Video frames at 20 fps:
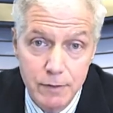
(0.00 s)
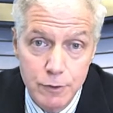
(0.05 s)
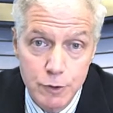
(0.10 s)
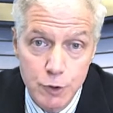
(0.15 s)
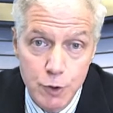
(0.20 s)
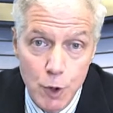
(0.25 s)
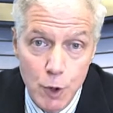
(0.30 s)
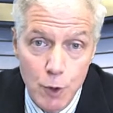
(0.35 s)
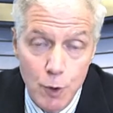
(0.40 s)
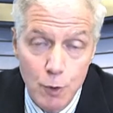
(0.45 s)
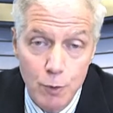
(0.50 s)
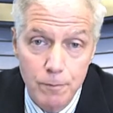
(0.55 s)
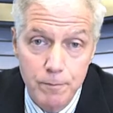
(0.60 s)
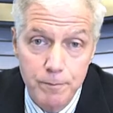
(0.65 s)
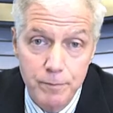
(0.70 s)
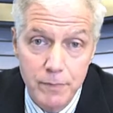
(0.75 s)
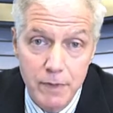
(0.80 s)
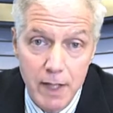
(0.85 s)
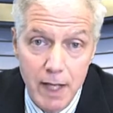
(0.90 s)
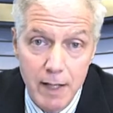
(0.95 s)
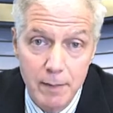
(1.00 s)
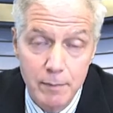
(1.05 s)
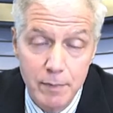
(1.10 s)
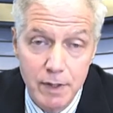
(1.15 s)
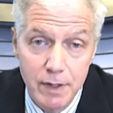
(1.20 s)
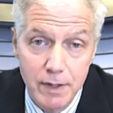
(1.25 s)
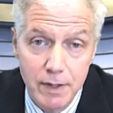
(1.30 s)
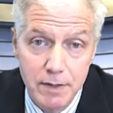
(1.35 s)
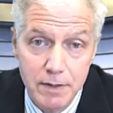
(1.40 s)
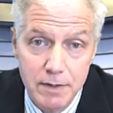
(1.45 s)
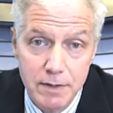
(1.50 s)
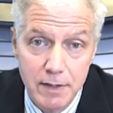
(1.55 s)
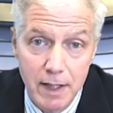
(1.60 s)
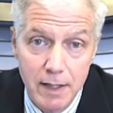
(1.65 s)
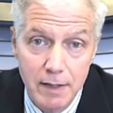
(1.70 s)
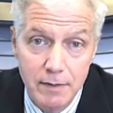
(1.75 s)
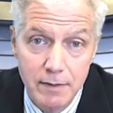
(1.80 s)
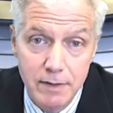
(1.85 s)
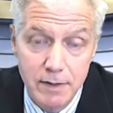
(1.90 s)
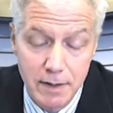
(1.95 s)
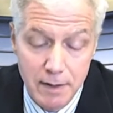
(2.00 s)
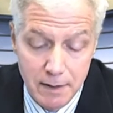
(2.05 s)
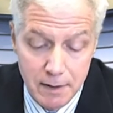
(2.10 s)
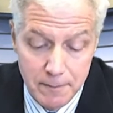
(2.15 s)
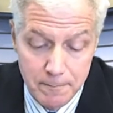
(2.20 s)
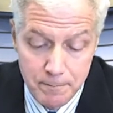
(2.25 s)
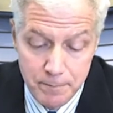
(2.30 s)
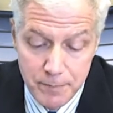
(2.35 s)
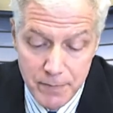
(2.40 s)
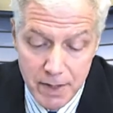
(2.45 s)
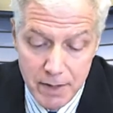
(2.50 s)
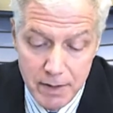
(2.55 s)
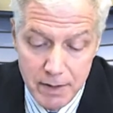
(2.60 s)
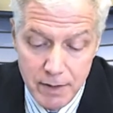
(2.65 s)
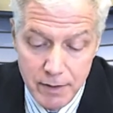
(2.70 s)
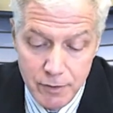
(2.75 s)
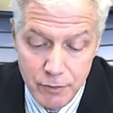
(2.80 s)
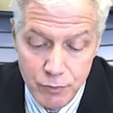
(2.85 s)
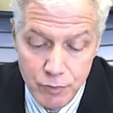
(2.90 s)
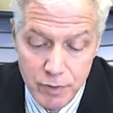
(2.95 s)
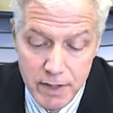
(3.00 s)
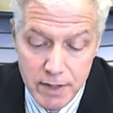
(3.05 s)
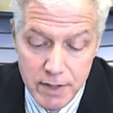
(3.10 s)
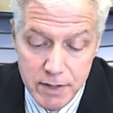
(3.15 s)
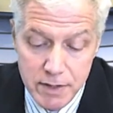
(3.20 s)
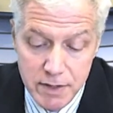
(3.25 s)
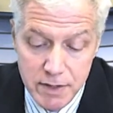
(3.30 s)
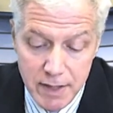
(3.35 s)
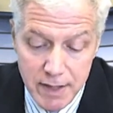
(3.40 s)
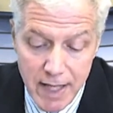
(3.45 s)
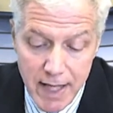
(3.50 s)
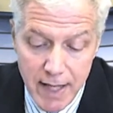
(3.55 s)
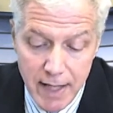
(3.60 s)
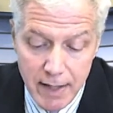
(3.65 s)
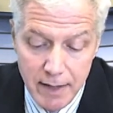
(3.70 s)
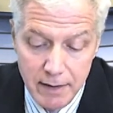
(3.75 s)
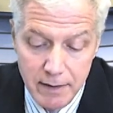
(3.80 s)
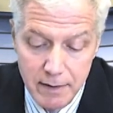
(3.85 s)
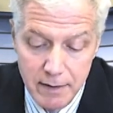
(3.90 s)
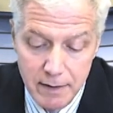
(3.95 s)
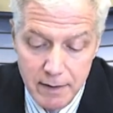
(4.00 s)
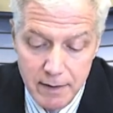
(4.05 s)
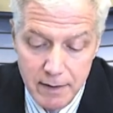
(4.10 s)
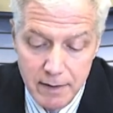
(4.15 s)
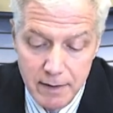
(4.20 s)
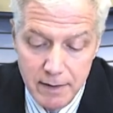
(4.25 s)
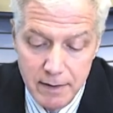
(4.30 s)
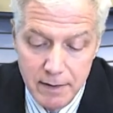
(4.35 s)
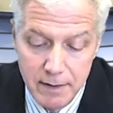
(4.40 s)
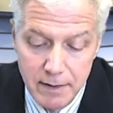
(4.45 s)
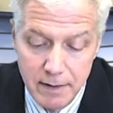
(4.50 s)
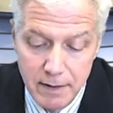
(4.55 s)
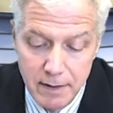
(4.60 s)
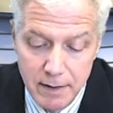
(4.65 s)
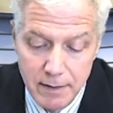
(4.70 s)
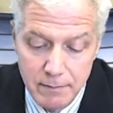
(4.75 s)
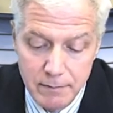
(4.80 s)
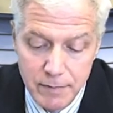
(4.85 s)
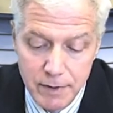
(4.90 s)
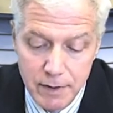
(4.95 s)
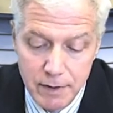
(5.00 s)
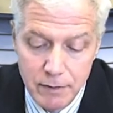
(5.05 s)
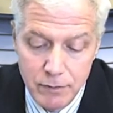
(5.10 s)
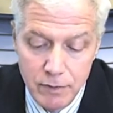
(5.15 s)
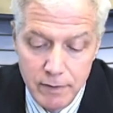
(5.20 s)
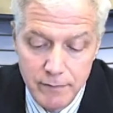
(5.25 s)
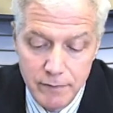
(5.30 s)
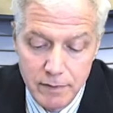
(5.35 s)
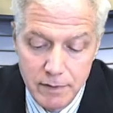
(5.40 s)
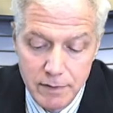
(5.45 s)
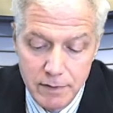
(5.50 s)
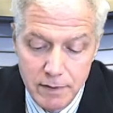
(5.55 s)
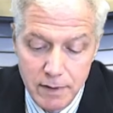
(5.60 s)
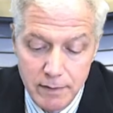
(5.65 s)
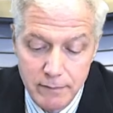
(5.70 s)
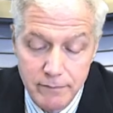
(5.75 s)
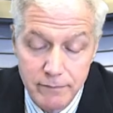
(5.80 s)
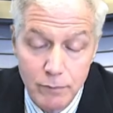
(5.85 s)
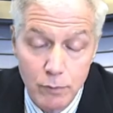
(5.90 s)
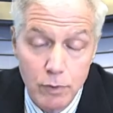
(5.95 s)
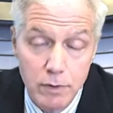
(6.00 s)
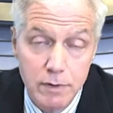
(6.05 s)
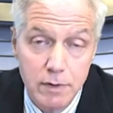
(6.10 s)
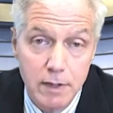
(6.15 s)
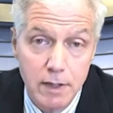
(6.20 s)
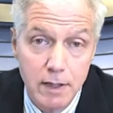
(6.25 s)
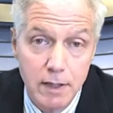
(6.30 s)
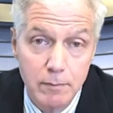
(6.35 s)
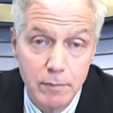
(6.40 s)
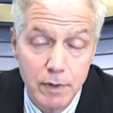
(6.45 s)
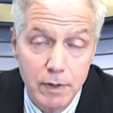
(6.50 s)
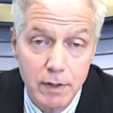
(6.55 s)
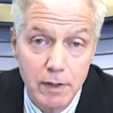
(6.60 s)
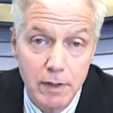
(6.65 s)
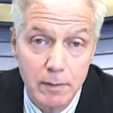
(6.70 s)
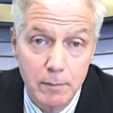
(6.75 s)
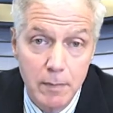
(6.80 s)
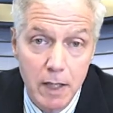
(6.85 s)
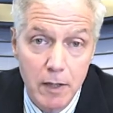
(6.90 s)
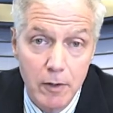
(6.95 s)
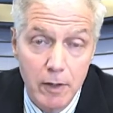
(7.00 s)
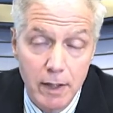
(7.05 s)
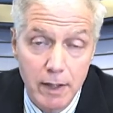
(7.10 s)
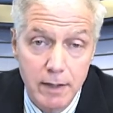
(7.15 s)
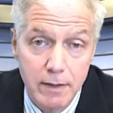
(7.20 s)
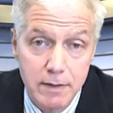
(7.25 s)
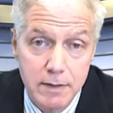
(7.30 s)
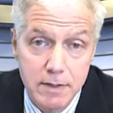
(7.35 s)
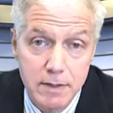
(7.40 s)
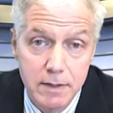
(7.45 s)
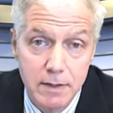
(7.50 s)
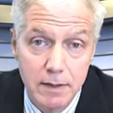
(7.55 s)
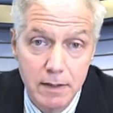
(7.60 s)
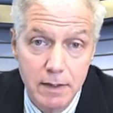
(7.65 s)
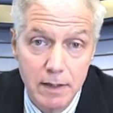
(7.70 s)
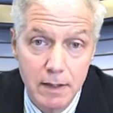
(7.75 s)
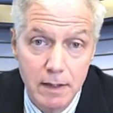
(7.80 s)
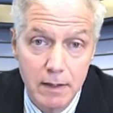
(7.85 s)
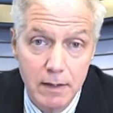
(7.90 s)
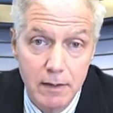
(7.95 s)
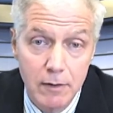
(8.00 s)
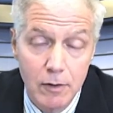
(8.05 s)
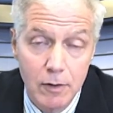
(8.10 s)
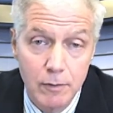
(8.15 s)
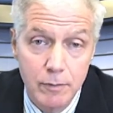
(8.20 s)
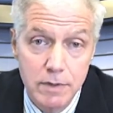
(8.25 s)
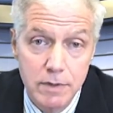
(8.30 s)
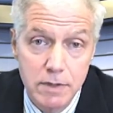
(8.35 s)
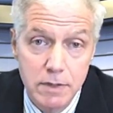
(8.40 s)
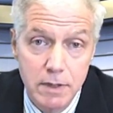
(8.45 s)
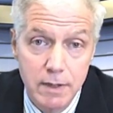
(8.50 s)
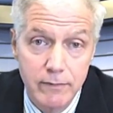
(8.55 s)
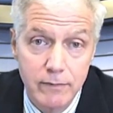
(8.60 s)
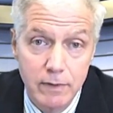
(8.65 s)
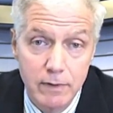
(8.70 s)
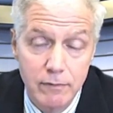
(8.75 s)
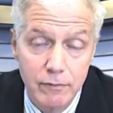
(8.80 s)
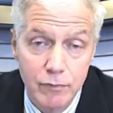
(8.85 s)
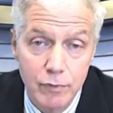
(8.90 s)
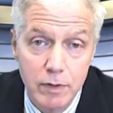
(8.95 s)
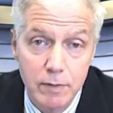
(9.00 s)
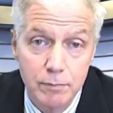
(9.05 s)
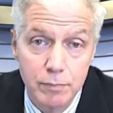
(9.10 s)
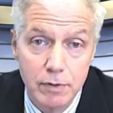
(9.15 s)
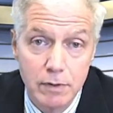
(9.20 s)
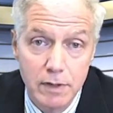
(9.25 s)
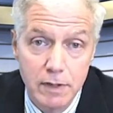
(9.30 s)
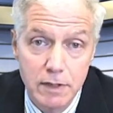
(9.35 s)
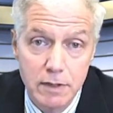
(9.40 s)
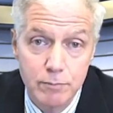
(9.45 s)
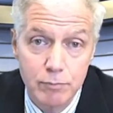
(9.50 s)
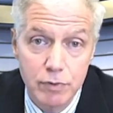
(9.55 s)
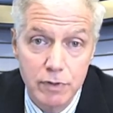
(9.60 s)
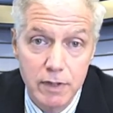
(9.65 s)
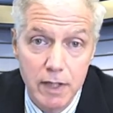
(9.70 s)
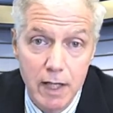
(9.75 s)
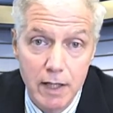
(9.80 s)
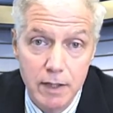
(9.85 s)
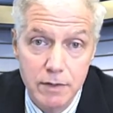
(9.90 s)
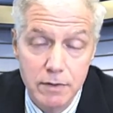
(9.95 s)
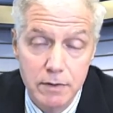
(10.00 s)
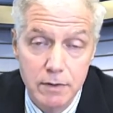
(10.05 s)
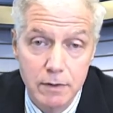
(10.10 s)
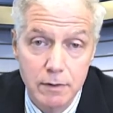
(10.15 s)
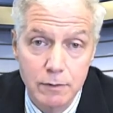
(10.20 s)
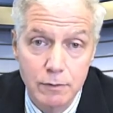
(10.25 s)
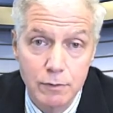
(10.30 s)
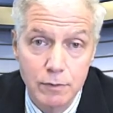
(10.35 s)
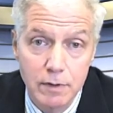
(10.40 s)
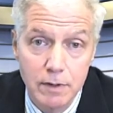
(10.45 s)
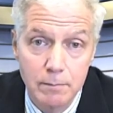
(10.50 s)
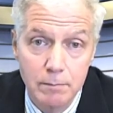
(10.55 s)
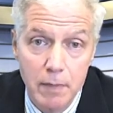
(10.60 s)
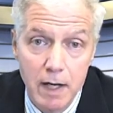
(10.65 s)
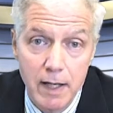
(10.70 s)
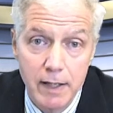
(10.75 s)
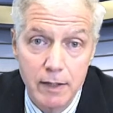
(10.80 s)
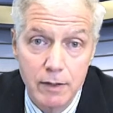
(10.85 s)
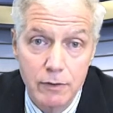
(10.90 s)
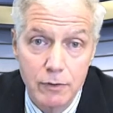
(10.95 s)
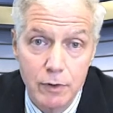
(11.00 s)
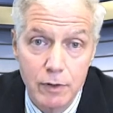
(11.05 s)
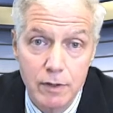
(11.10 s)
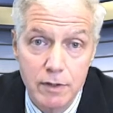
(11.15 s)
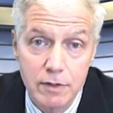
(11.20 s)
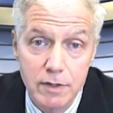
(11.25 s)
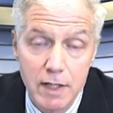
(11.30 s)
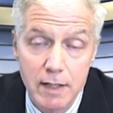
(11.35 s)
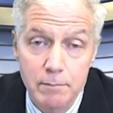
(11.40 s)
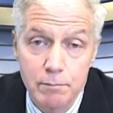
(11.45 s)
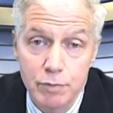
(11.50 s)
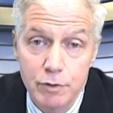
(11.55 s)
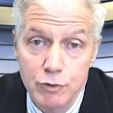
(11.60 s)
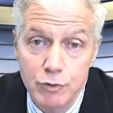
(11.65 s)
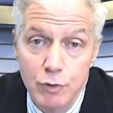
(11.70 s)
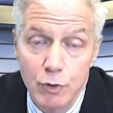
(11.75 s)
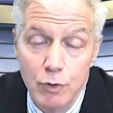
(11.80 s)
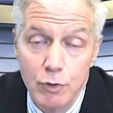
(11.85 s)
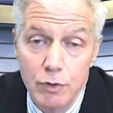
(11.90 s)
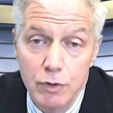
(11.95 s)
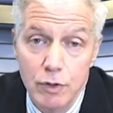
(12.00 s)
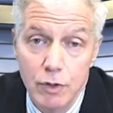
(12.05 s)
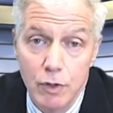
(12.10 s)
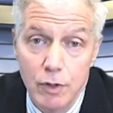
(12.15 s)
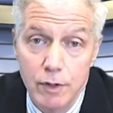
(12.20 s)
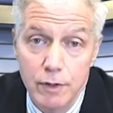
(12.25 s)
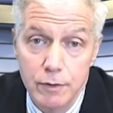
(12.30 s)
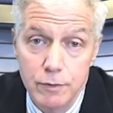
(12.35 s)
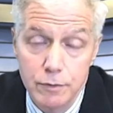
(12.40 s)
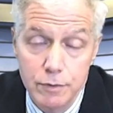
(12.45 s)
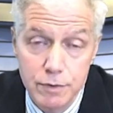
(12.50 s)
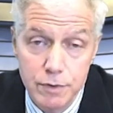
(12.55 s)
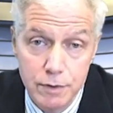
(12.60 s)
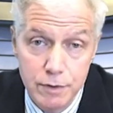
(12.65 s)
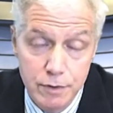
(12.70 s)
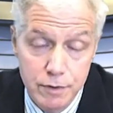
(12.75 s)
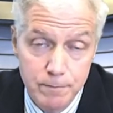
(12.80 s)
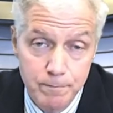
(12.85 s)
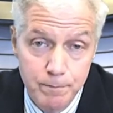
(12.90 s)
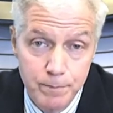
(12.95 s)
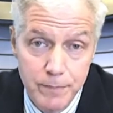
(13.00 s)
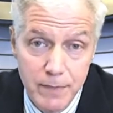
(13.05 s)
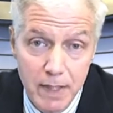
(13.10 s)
So that means that in Greece today, the equivalent of 14 million Americans are receiving free police protection, including bodyguards and patrol car usage.